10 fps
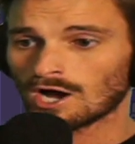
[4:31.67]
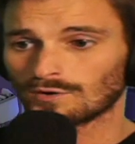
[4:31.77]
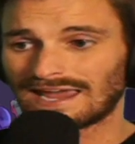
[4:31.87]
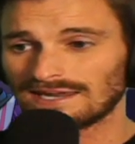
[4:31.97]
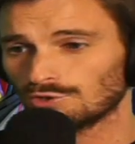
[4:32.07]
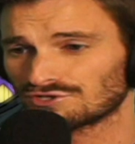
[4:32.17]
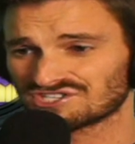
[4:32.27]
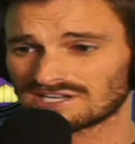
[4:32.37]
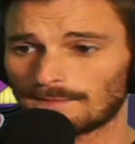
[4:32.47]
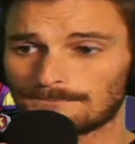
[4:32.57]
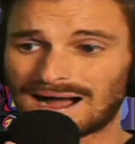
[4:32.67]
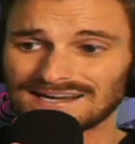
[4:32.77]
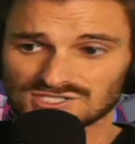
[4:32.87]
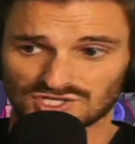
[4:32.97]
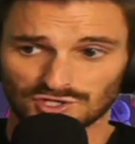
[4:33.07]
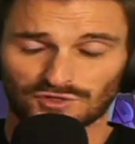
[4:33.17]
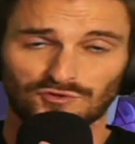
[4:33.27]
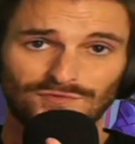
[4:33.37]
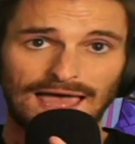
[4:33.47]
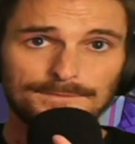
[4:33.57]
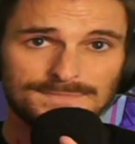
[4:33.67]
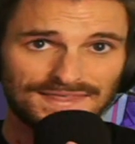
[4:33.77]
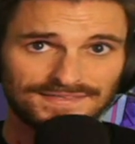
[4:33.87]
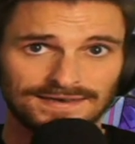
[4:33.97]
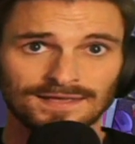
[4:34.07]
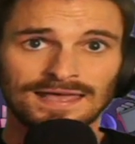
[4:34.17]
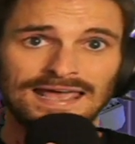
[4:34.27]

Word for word: okay, and you were just going to buy Zurg through that method,